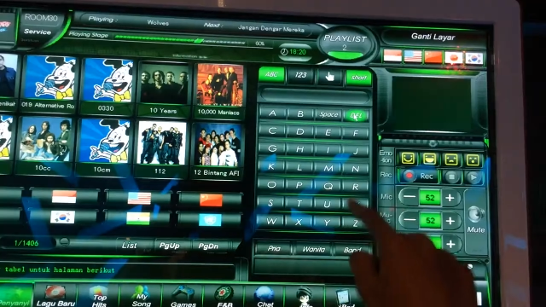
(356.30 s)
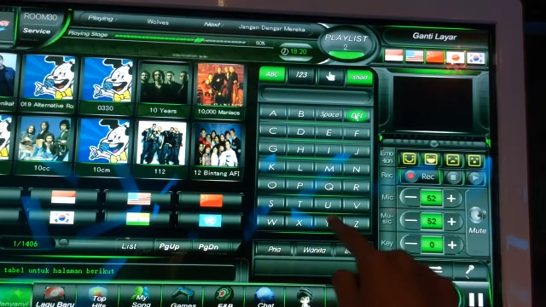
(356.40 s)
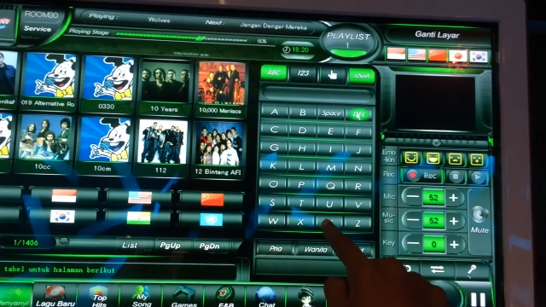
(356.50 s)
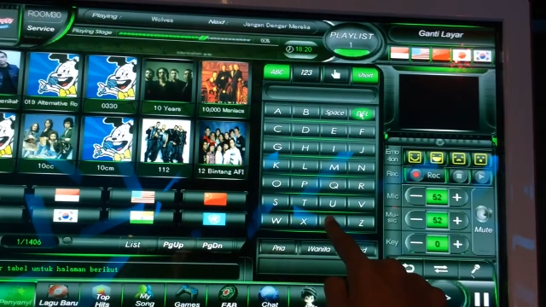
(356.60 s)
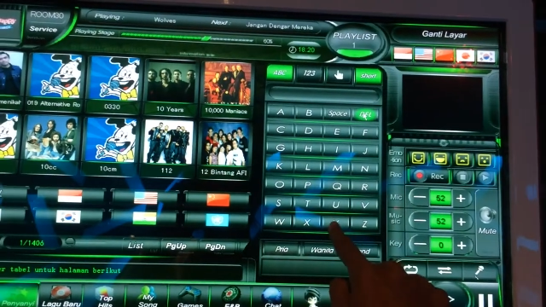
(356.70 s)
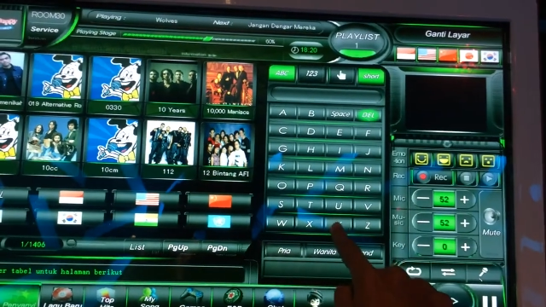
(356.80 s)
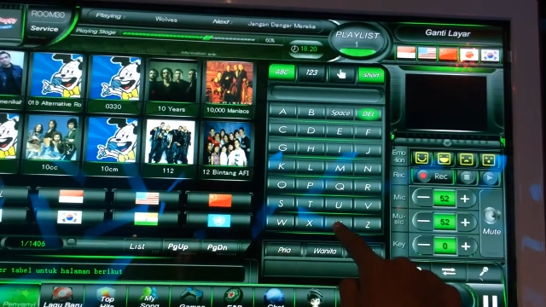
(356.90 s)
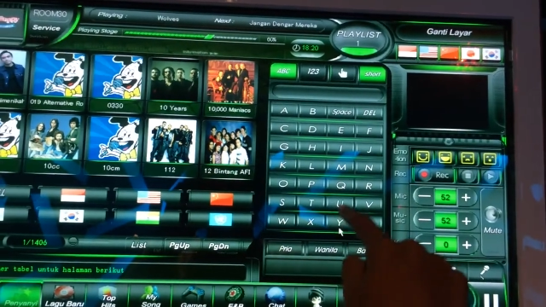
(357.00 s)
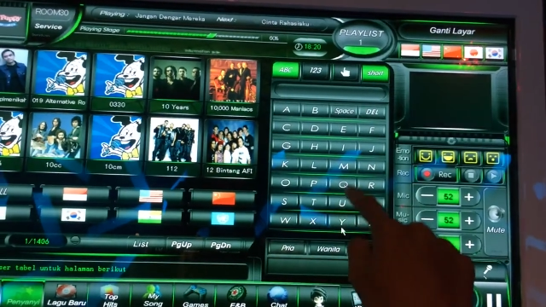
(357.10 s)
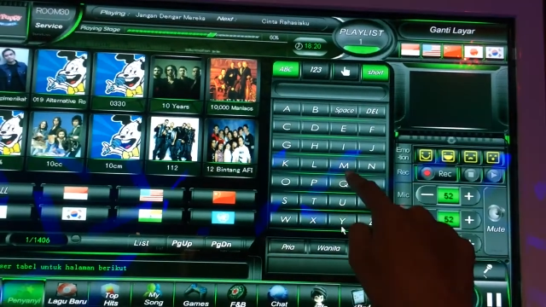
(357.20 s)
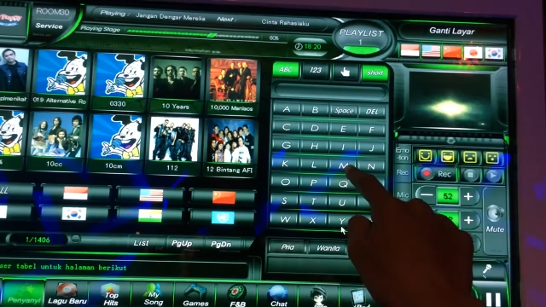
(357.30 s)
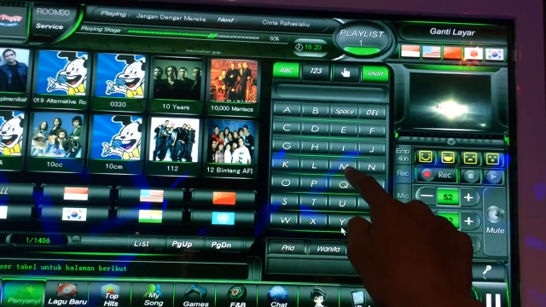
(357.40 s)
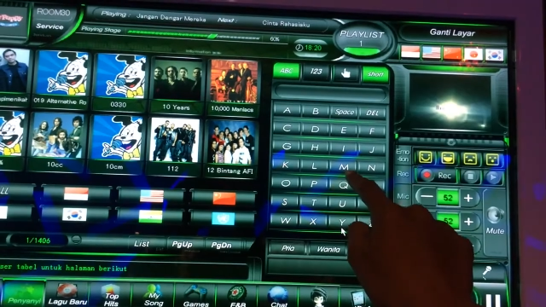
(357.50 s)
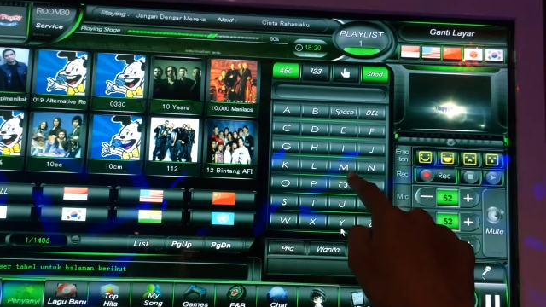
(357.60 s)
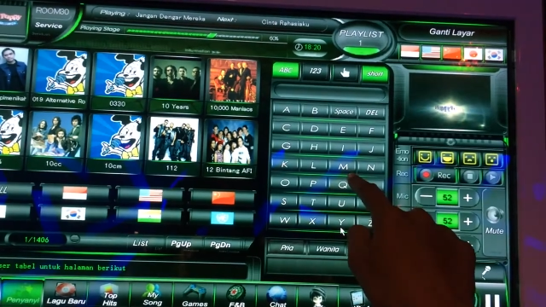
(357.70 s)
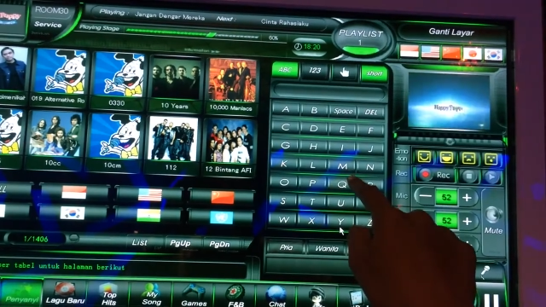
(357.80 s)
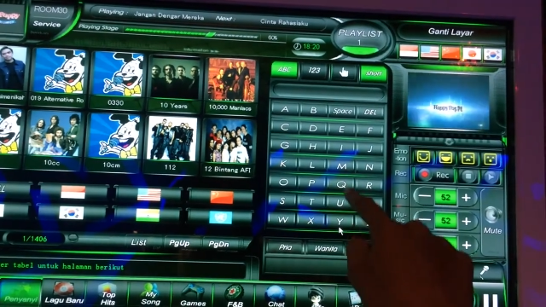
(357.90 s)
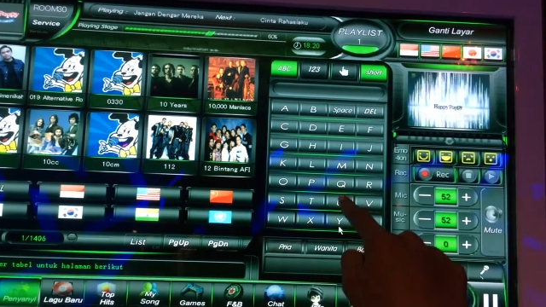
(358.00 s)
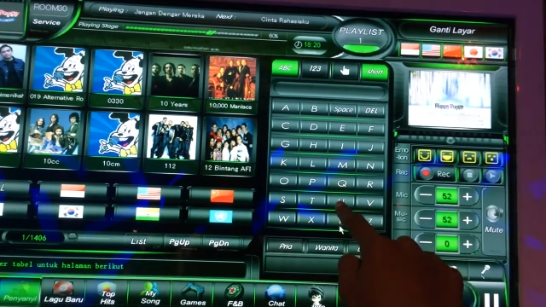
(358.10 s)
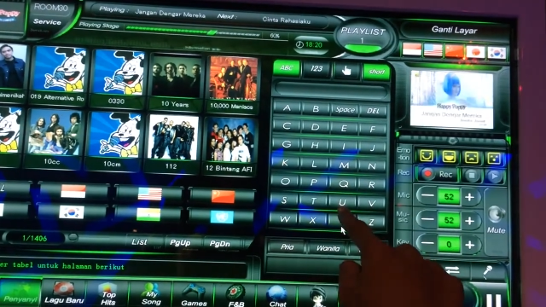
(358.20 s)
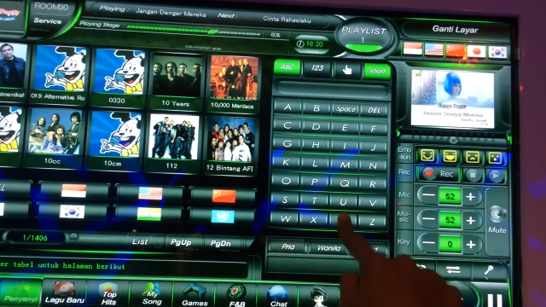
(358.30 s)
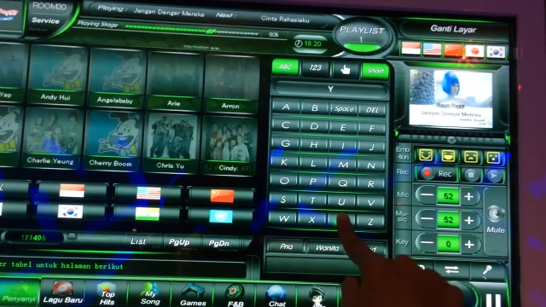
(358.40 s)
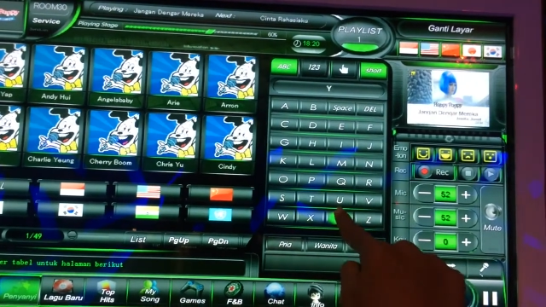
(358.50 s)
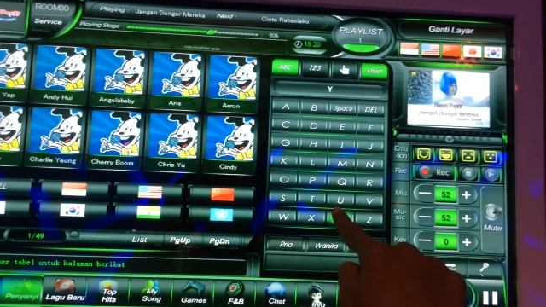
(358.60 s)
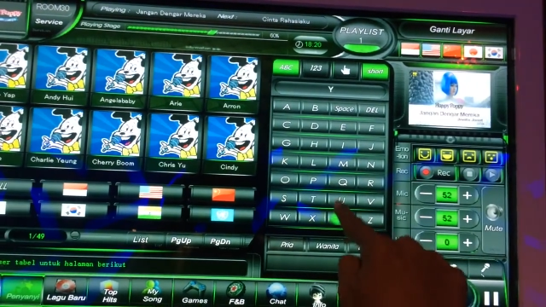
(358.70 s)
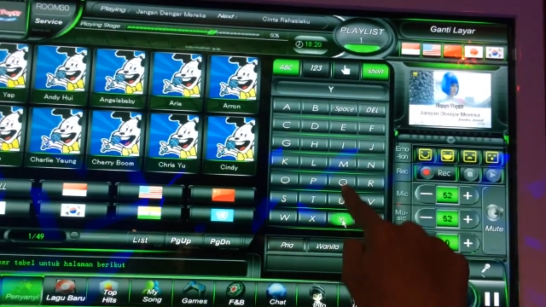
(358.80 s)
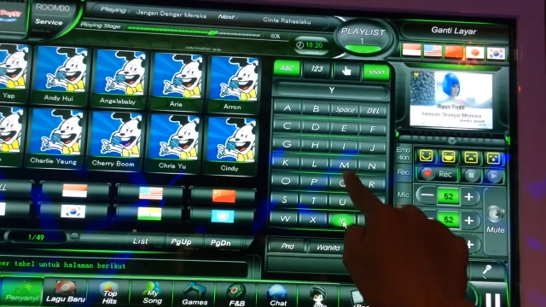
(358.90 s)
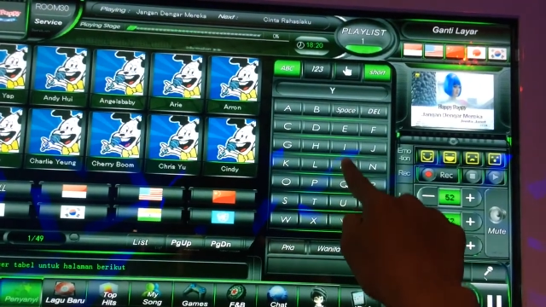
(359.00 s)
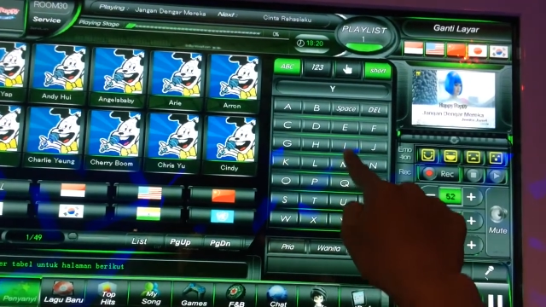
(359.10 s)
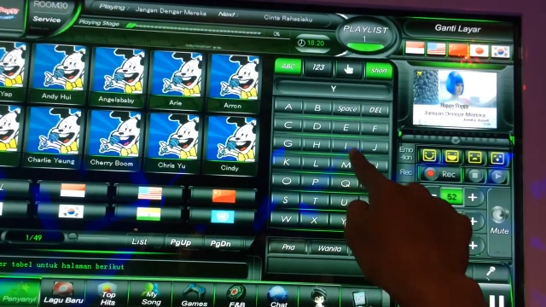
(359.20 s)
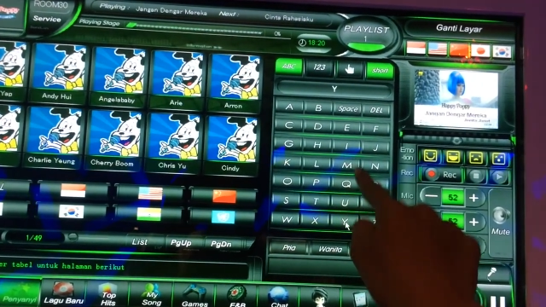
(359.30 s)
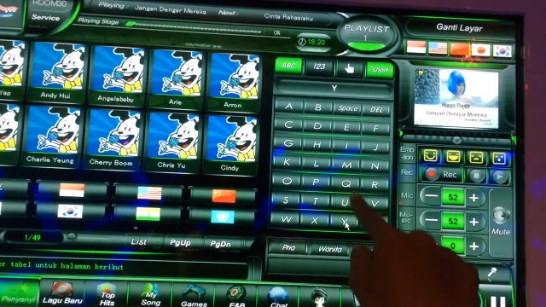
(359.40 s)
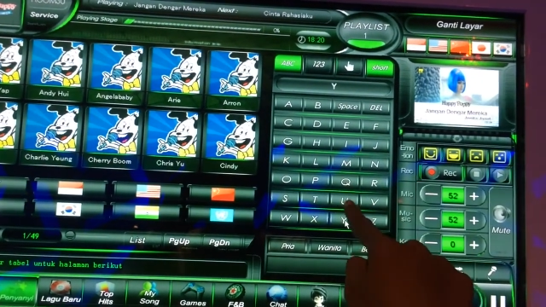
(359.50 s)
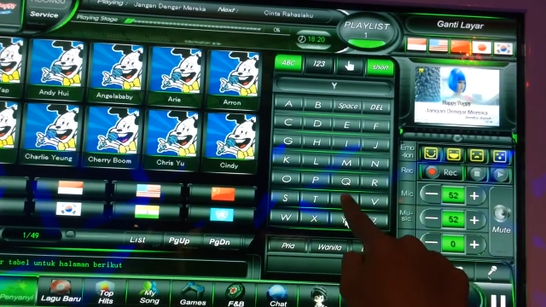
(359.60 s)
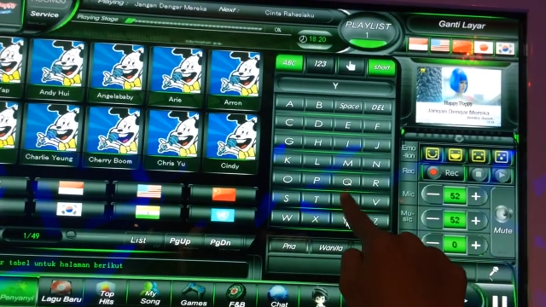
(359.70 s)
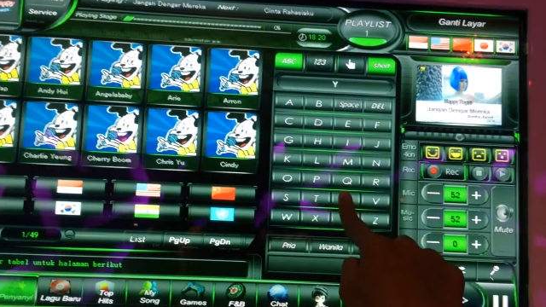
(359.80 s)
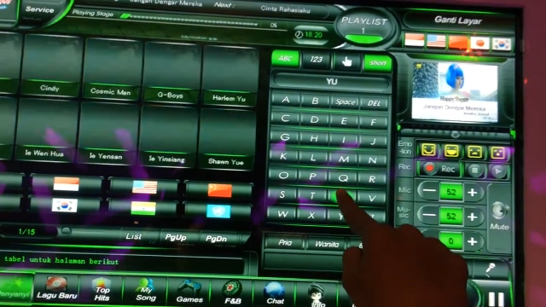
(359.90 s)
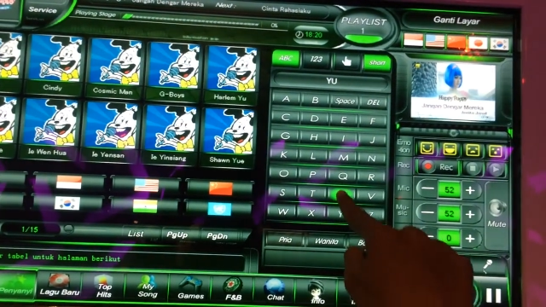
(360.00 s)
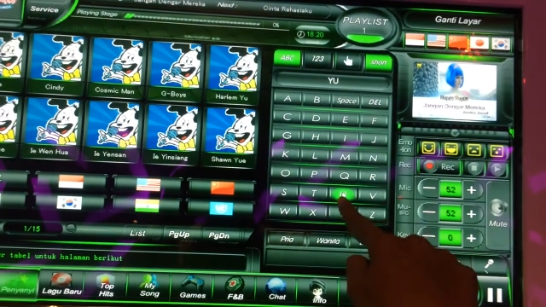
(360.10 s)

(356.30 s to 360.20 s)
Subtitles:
(no speaker visible)